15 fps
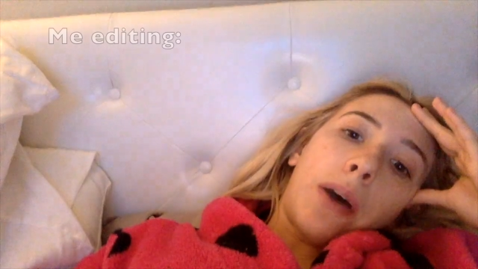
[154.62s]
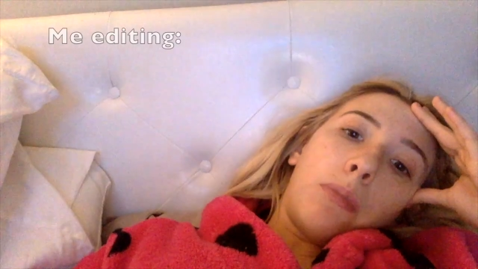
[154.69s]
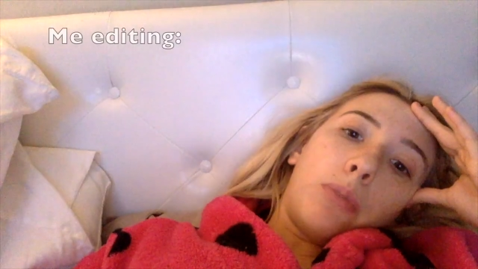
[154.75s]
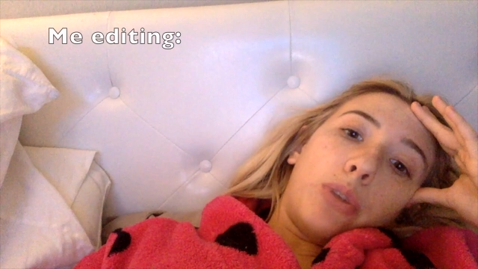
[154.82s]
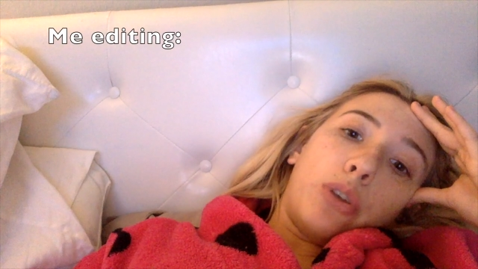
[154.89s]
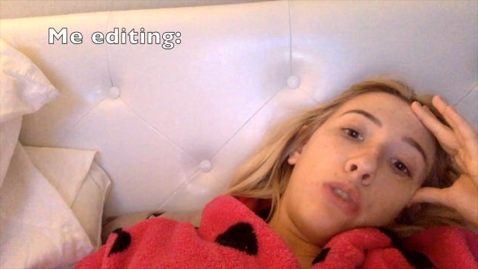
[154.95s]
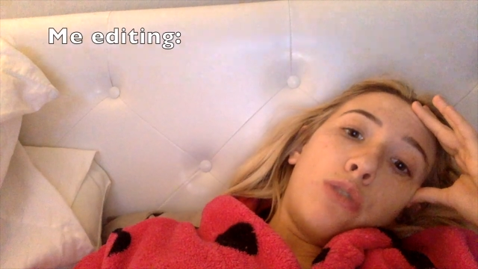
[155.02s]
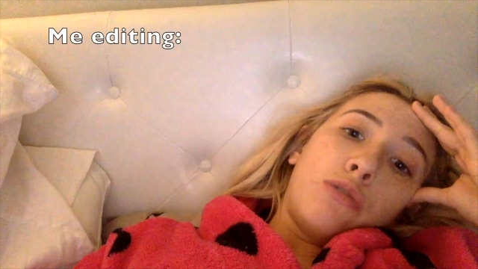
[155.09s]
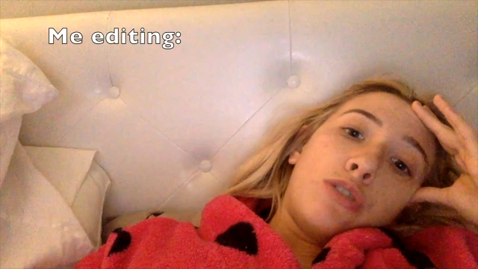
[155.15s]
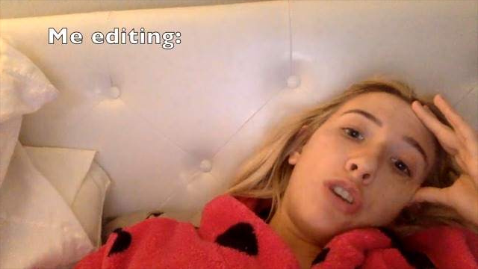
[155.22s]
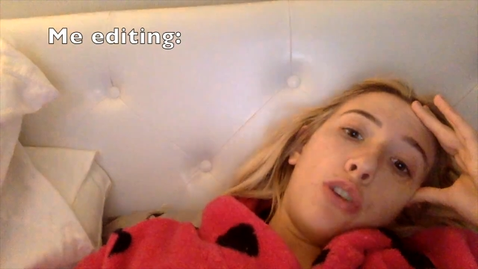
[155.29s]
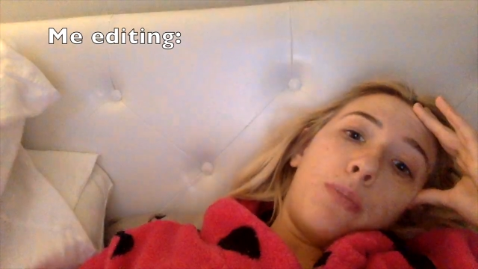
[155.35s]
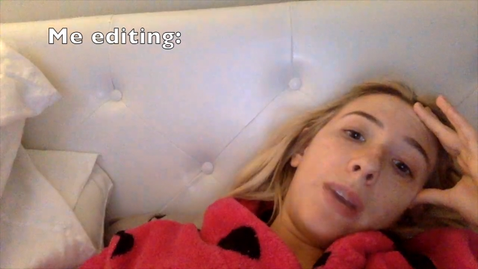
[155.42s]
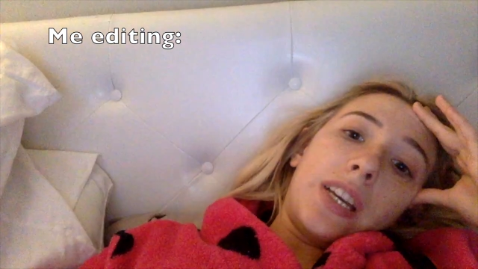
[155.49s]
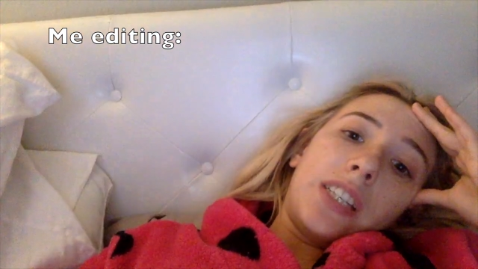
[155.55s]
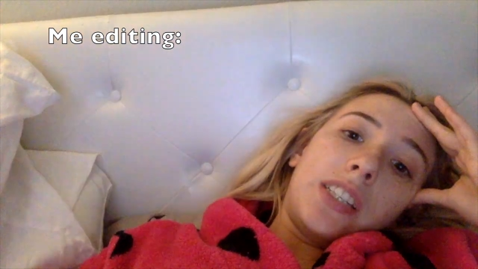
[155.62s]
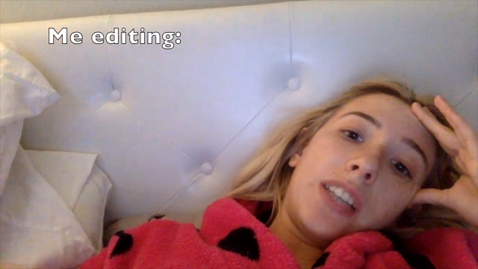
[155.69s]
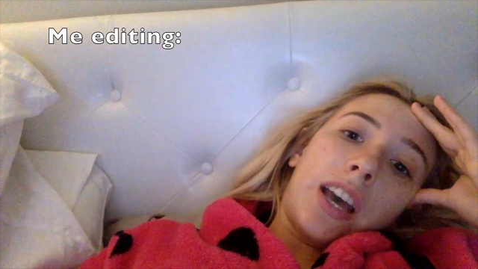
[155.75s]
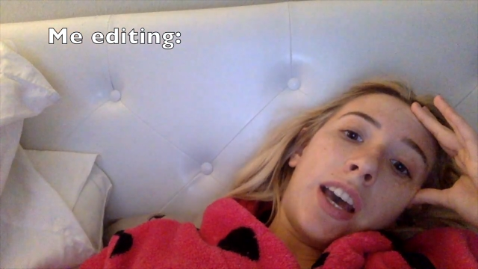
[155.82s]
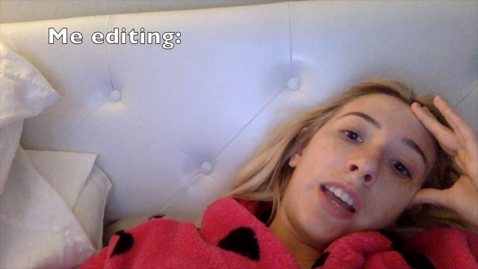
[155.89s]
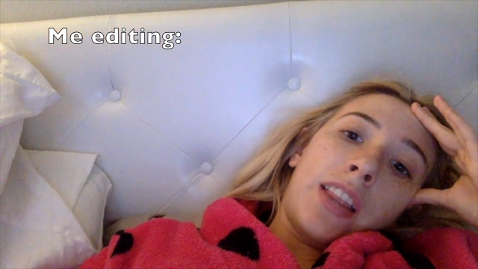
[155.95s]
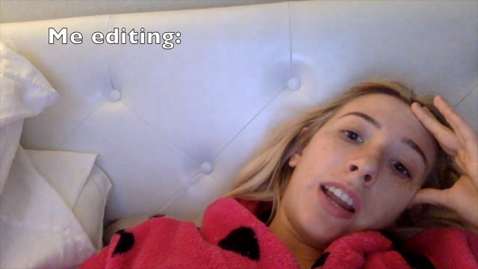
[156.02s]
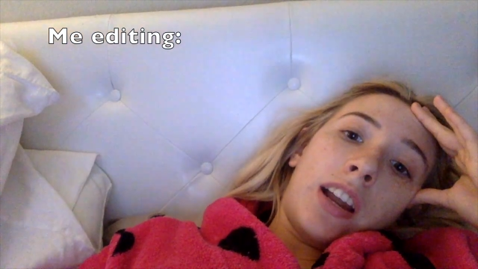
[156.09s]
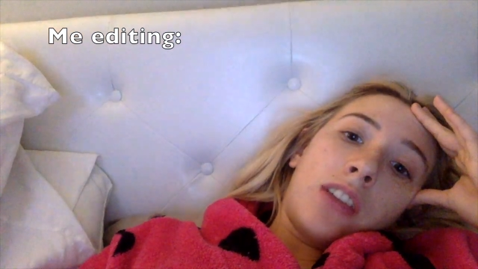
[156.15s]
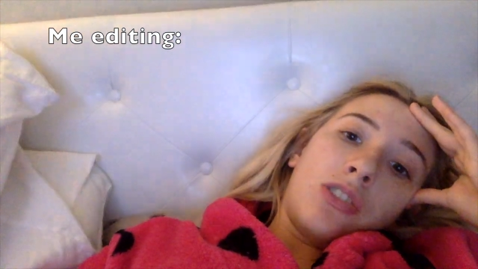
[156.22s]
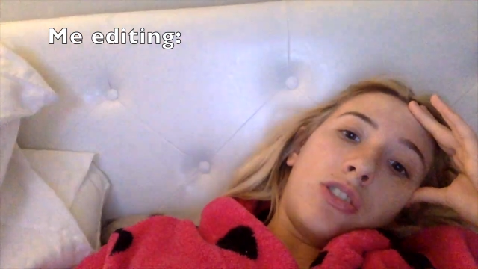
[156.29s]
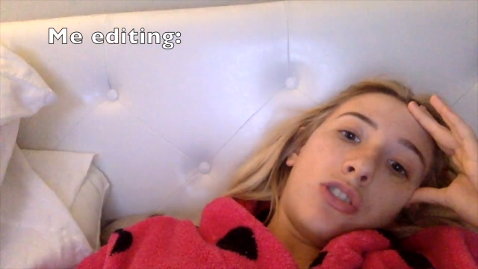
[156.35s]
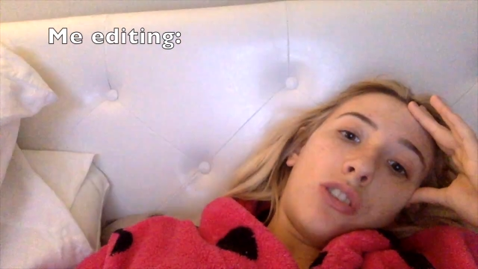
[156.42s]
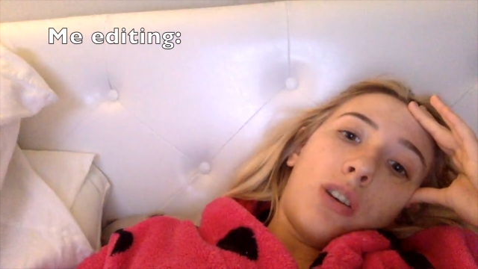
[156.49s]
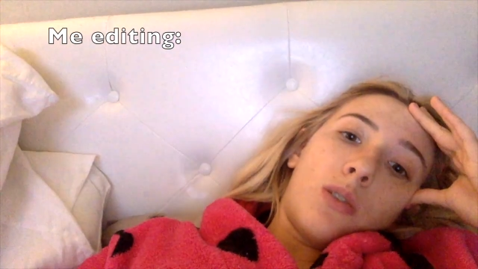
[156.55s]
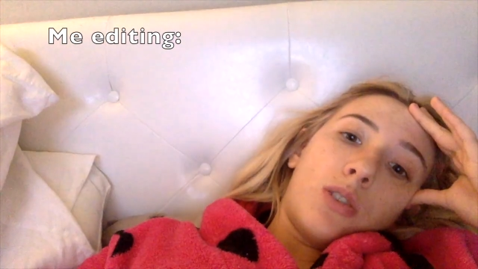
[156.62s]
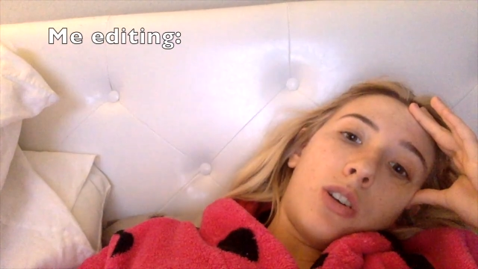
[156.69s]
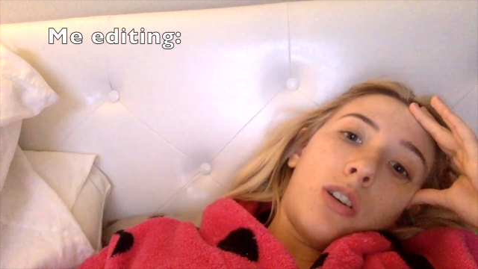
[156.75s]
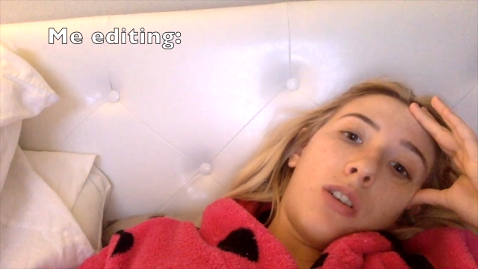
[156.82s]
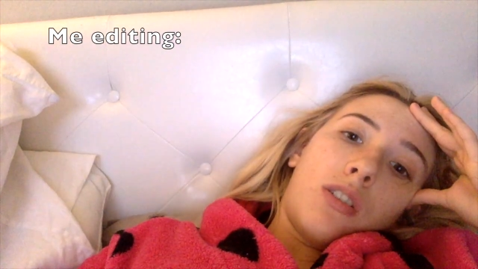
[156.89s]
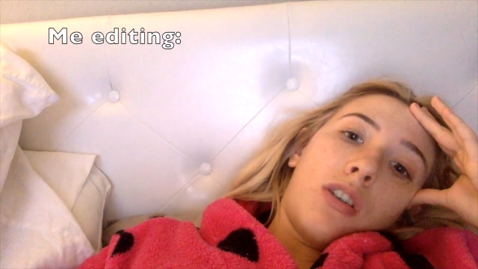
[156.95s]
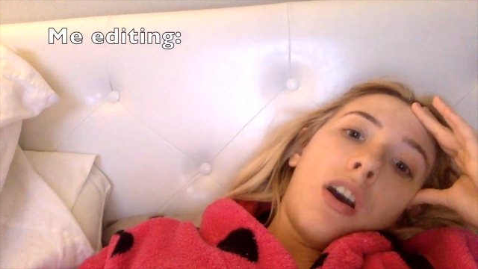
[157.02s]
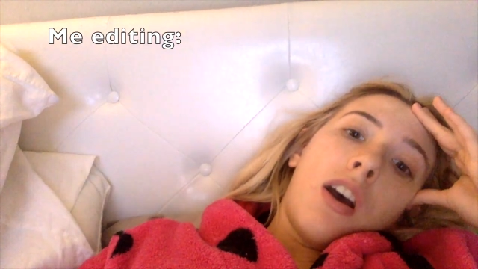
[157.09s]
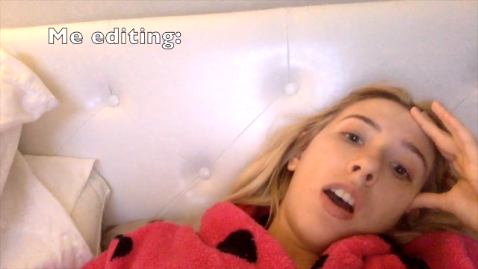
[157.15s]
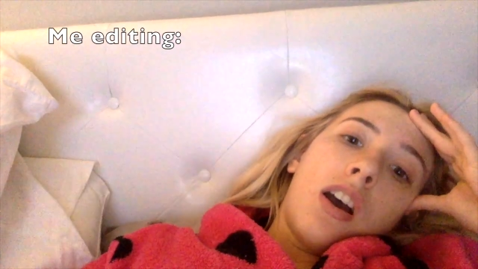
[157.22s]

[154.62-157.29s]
My blue two-piece set that I just showed y'all,